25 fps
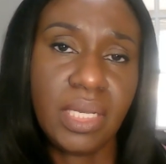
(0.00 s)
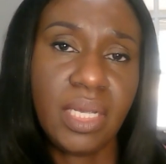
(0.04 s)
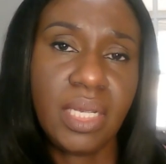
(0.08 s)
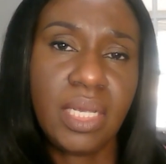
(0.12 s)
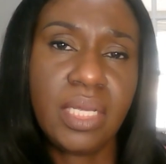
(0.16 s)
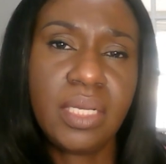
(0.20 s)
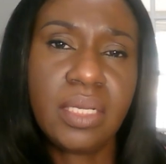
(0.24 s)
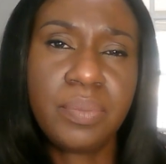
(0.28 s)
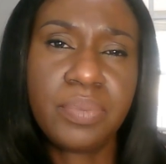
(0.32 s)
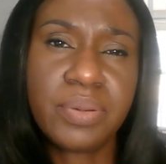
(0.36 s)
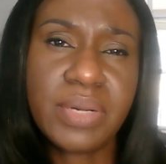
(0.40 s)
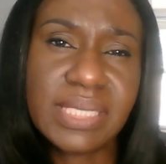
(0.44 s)

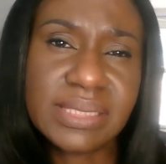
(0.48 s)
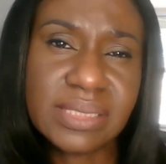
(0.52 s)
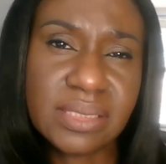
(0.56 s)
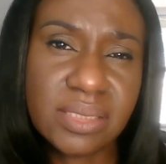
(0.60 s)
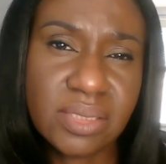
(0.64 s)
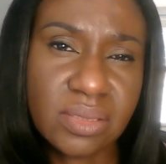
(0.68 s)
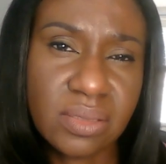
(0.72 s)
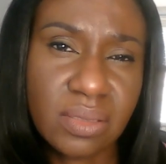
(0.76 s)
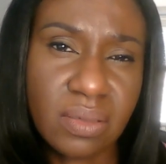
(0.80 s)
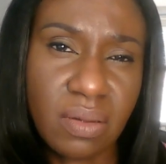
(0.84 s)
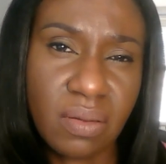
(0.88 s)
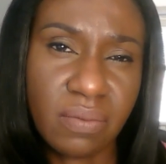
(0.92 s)
In the
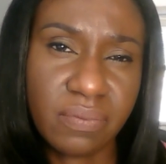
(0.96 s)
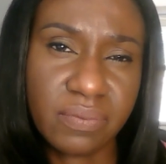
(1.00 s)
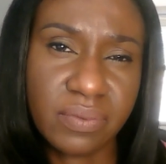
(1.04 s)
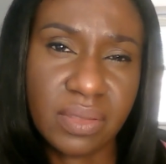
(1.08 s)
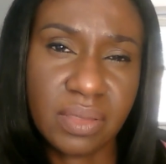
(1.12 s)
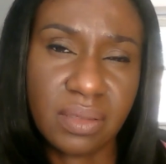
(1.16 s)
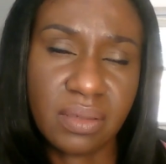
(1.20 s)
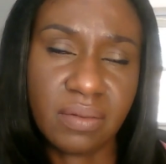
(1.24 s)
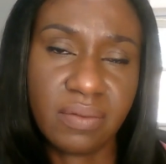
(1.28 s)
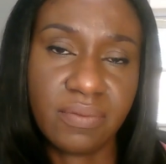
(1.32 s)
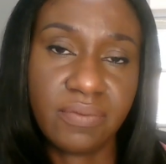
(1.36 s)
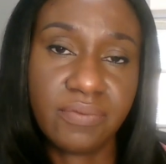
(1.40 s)
presence of
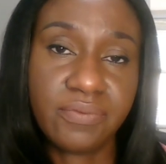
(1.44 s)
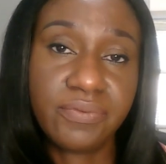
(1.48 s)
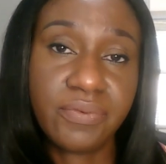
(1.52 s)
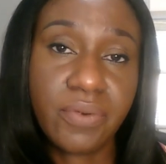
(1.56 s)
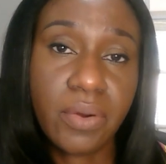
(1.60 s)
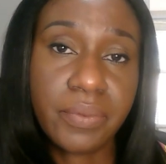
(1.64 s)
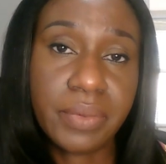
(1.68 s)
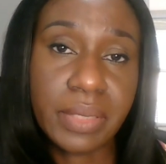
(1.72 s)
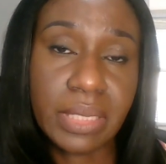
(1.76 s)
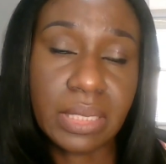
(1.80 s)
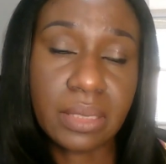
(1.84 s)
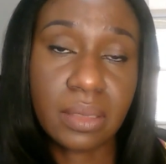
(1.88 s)
the
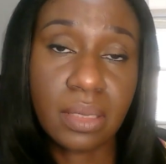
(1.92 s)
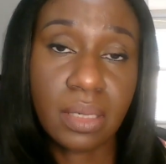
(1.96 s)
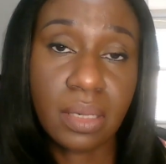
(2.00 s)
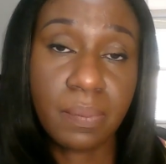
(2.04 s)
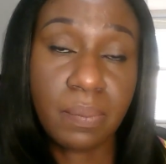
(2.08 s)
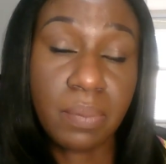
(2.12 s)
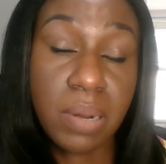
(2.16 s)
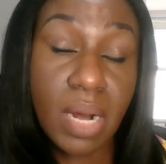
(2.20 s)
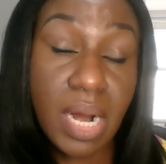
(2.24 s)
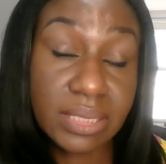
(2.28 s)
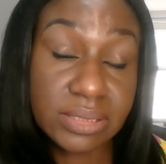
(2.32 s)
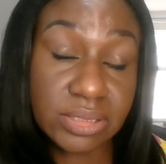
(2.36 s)
foreign
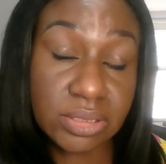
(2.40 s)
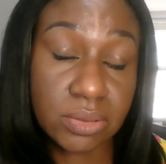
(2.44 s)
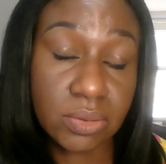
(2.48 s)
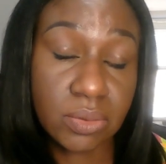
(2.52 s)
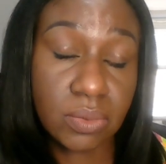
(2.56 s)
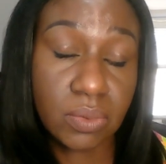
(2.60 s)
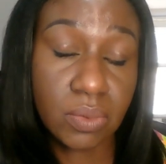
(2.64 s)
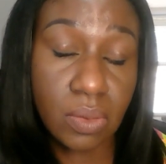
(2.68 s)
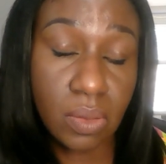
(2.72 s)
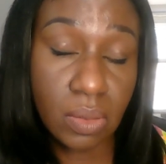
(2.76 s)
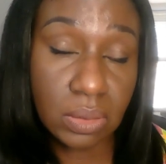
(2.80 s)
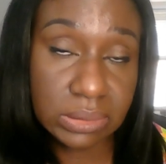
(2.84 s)

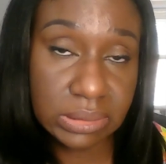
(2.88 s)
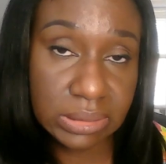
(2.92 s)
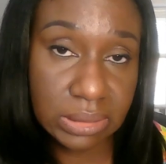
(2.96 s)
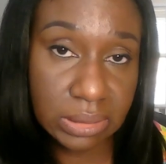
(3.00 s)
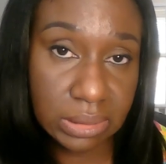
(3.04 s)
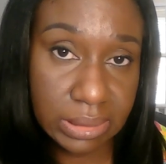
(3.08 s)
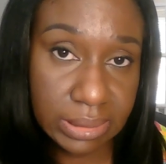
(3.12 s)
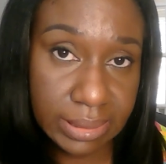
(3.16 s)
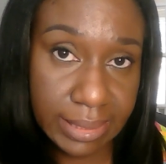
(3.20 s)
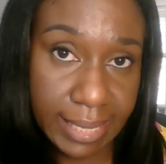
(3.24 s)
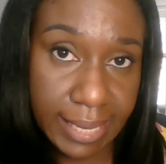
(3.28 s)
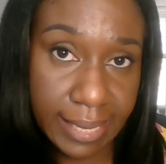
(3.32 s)
particle, on the
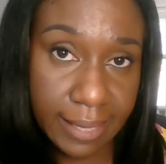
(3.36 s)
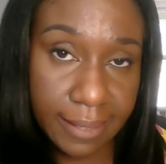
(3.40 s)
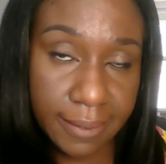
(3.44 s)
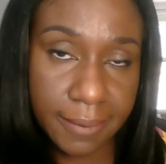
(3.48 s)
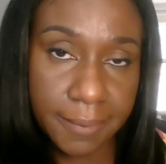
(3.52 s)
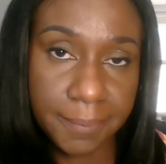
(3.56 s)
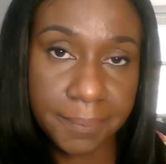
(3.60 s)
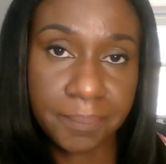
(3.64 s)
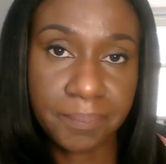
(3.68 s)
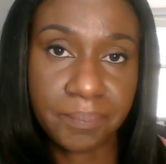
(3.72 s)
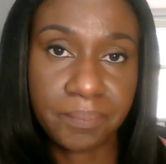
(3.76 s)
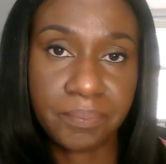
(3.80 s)
other hand,
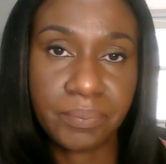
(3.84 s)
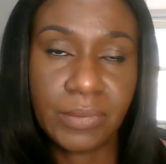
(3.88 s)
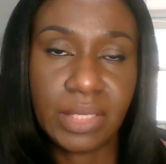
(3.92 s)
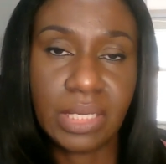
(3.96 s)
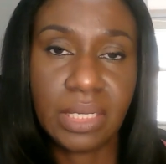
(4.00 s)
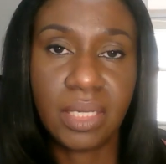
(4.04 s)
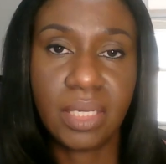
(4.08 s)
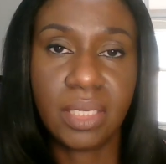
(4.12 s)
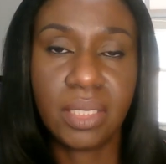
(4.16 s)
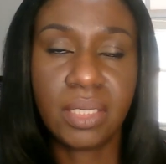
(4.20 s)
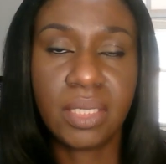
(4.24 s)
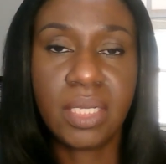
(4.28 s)

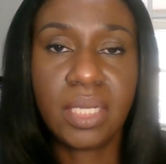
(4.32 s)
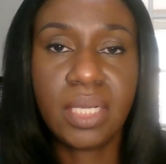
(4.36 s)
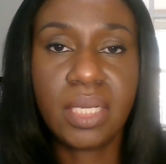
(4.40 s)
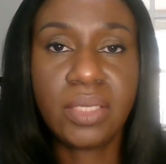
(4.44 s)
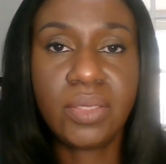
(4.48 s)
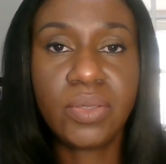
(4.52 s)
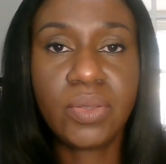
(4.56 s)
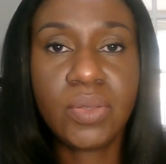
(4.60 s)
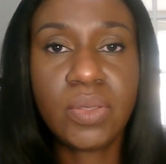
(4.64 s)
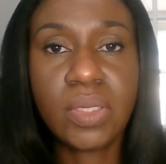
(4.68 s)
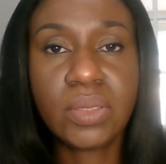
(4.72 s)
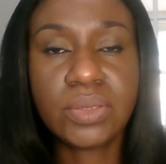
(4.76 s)
they
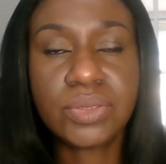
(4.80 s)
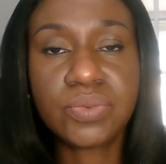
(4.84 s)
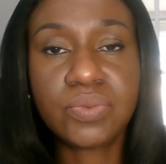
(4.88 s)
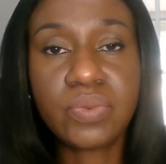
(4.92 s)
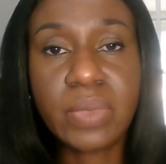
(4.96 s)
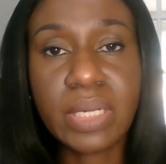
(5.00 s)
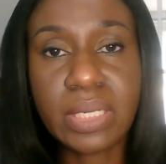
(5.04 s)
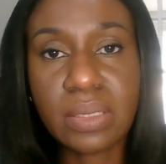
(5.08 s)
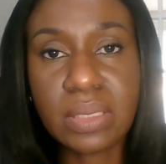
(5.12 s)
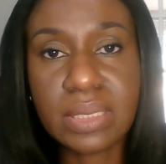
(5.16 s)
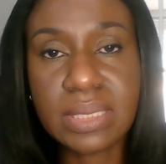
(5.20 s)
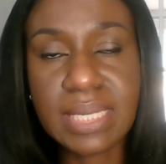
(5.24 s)
do not
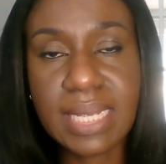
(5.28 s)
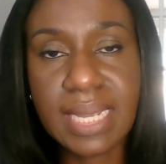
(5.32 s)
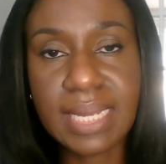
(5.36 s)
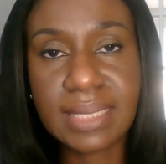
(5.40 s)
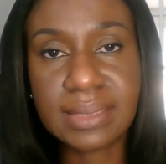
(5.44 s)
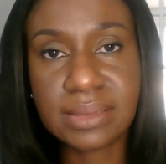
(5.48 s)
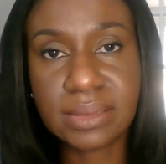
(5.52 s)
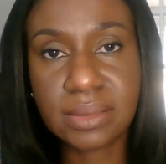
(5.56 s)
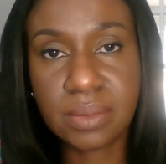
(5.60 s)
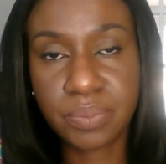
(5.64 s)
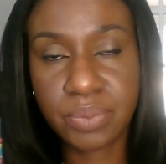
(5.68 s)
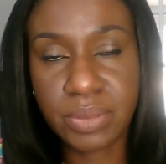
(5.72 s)

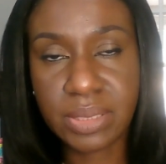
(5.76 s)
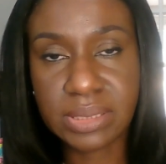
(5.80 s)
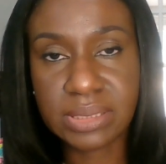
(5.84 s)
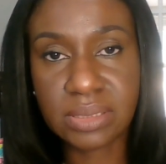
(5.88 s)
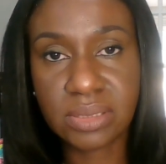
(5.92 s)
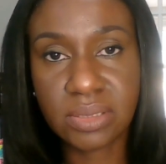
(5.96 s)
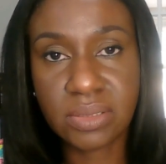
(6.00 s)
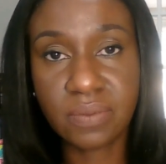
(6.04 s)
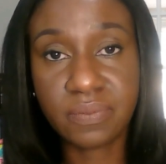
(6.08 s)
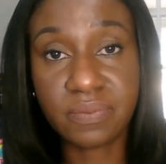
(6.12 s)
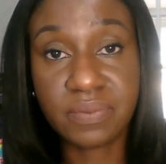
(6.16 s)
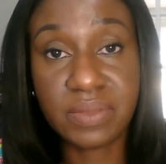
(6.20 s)
recognize the
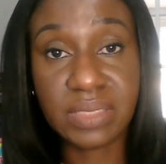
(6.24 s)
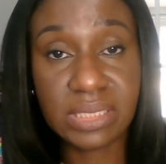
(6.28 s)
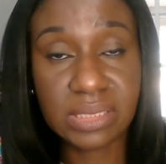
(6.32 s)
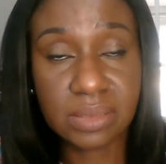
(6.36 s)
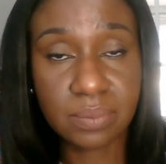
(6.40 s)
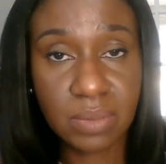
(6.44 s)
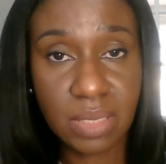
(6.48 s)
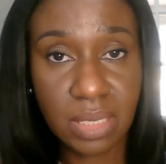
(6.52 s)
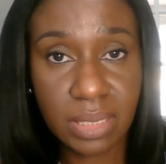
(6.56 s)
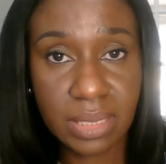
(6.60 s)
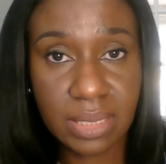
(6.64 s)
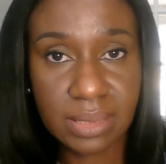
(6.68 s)
presence of
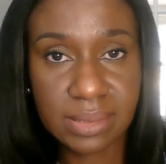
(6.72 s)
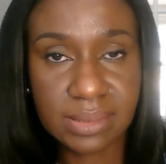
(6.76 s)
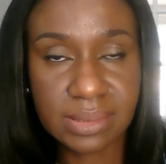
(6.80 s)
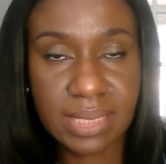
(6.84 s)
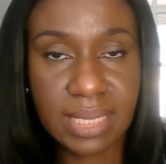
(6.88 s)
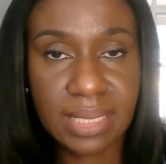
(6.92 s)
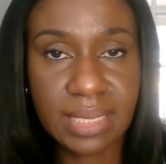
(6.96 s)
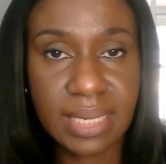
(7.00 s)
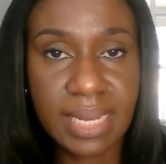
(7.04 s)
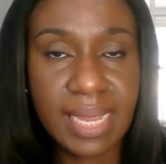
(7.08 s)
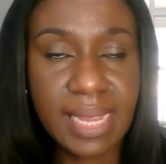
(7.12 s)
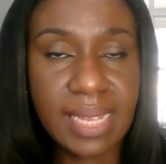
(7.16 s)
these markers,
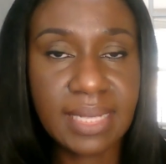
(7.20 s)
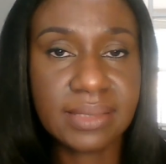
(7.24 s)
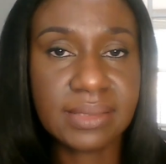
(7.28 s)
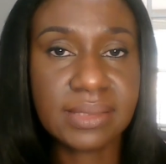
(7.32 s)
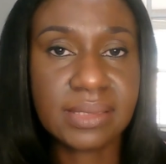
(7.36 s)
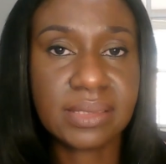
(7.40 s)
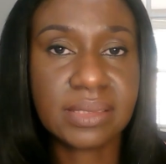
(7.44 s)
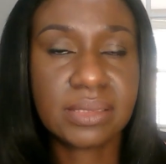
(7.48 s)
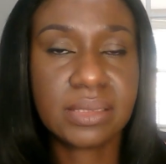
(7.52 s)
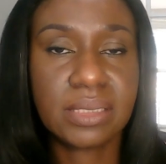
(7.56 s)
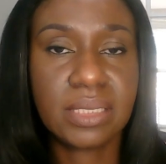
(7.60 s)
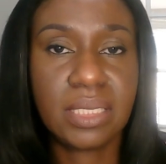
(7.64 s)
and
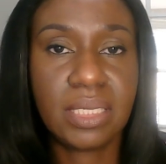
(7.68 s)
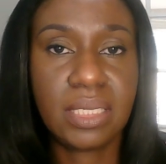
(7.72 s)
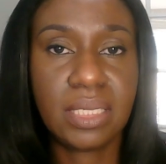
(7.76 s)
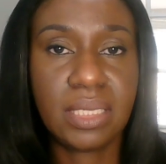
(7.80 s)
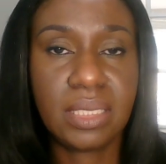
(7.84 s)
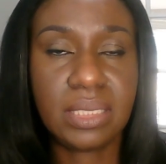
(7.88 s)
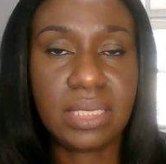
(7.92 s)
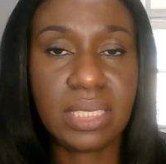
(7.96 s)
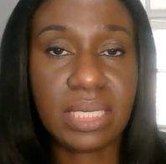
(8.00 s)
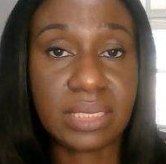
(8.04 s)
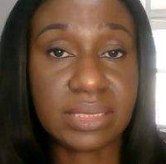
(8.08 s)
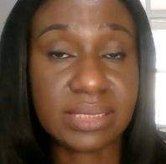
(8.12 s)
hence
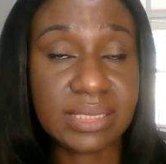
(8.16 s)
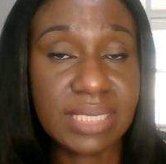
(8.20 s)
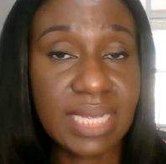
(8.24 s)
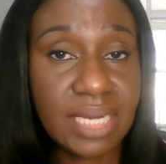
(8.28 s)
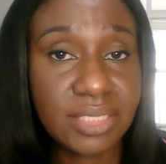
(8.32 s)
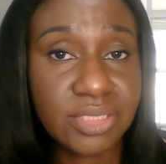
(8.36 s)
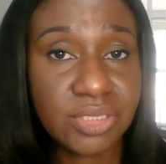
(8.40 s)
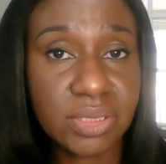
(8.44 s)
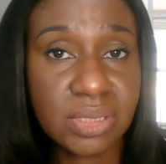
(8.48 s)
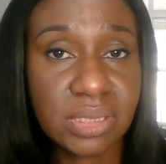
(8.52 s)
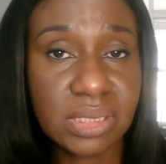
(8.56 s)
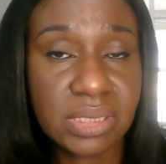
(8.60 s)
they
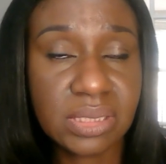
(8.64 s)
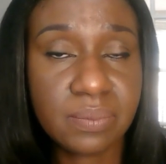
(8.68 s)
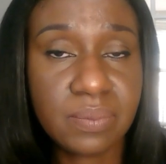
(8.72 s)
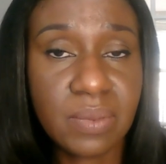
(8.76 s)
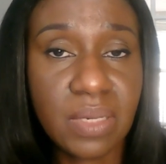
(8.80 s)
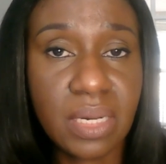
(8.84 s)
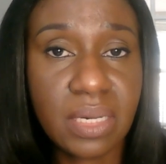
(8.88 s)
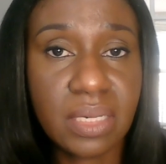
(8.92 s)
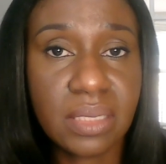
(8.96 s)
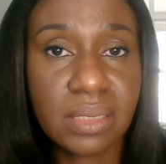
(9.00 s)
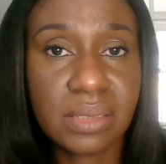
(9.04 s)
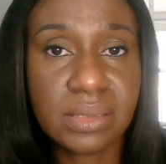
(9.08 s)
attach to these
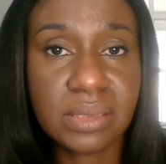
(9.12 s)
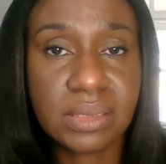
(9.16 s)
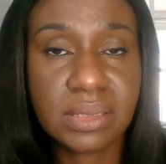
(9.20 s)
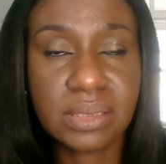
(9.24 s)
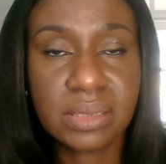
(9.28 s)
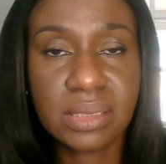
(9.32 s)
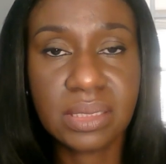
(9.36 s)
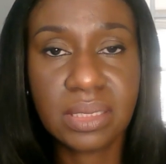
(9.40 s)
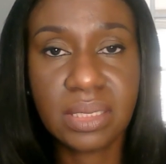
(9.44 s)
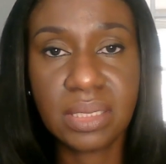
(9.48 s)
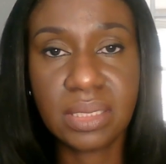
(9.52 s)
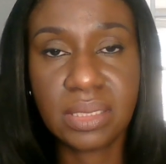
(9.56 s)

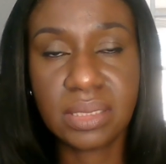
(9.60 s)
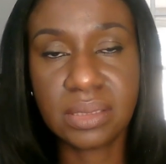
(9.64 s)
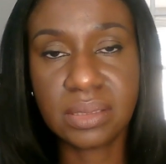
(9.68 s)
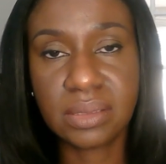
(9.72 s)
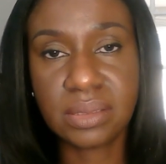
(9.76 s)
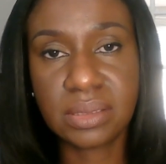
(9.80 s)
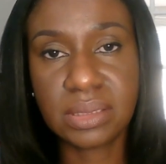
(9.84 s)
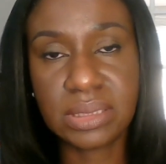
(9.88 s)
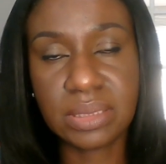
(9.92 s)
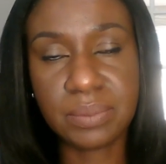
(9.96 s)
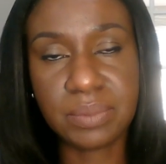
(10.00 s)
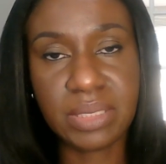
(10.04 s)
markers,
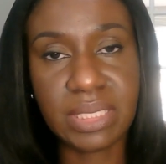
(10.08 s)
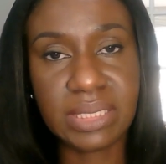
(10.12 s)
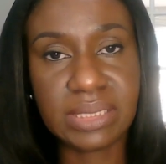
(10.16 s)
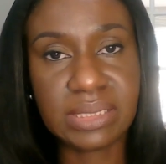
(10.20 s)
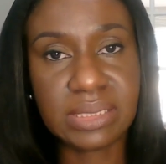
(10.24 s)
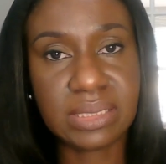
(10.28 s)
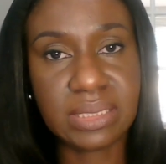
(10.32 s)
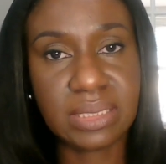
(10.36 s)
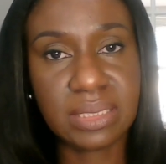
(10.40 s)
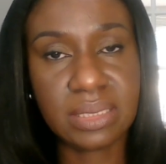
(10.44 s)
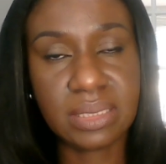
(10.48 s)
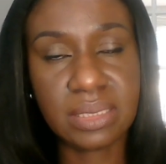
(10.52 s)

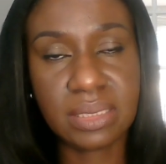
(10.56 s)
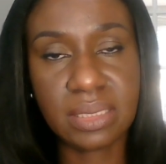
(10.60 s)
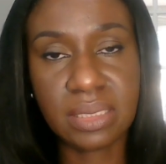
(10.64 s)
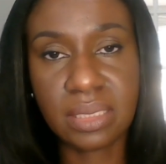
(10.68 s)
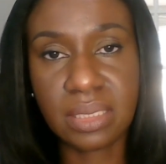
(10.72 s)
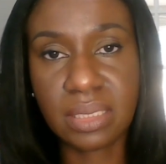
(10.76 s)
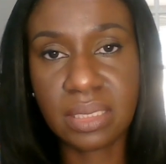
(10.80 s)
stimulating